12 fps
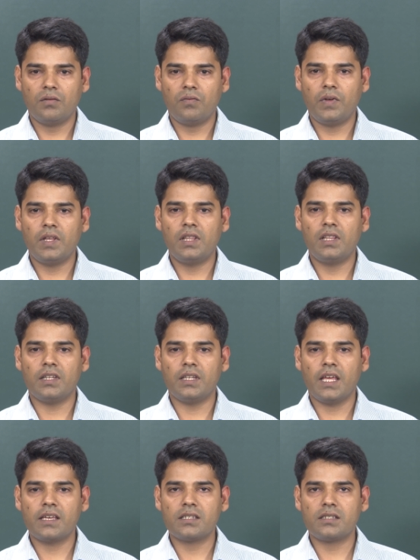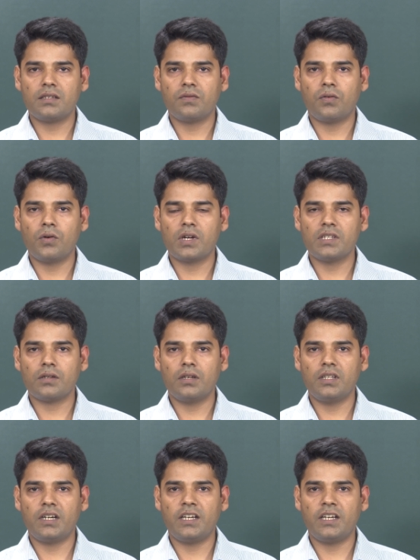We will next focus on the